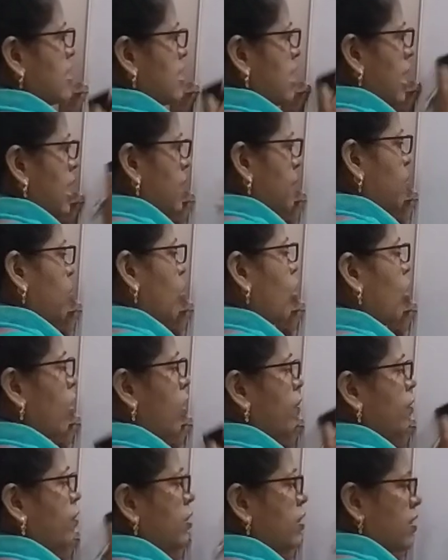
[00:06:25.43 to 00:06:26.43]
type of
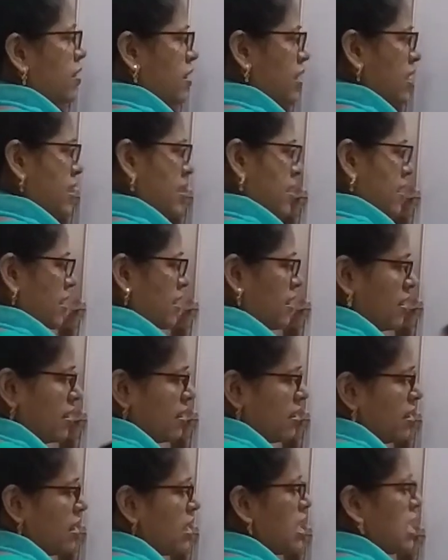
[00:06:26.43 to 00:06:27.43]
sentence.
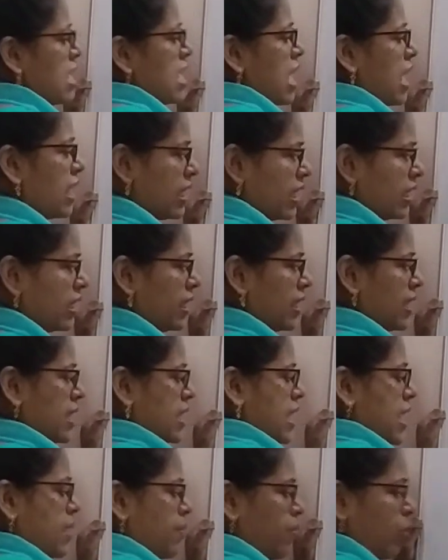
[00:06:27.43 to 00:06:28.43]
Another
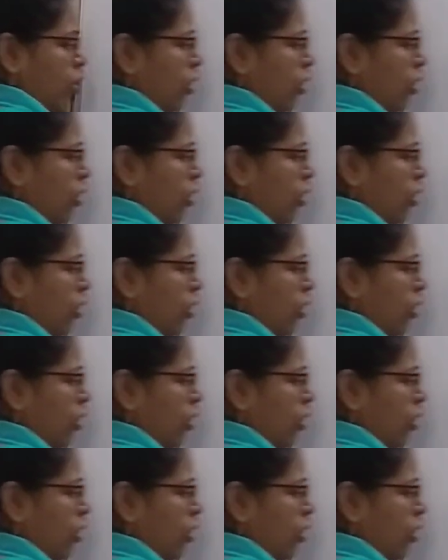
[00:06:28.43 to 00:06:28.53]
type